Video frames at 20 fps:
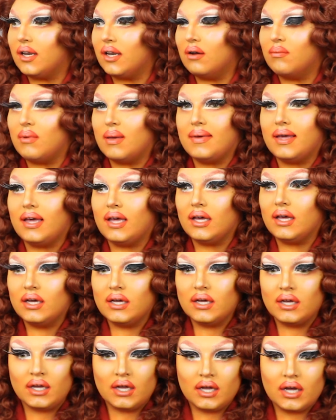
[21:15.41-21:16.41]
maybe
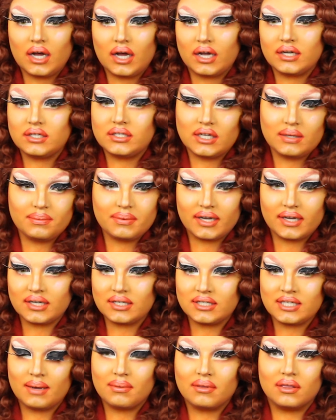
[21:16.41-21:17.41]
a deep,
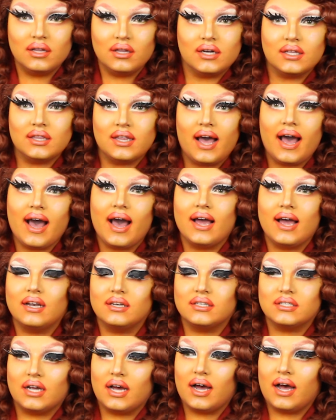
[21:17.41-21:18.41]
in-depth look
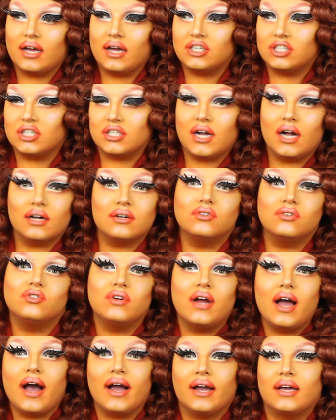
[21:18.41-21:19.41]
at Chicago
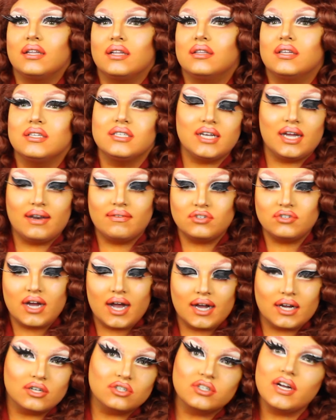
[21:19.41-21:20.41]
drag and the state of
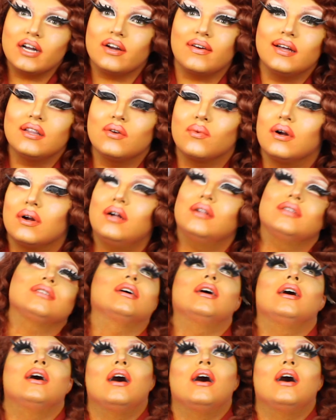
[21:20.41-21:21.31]
drag and drag around the world.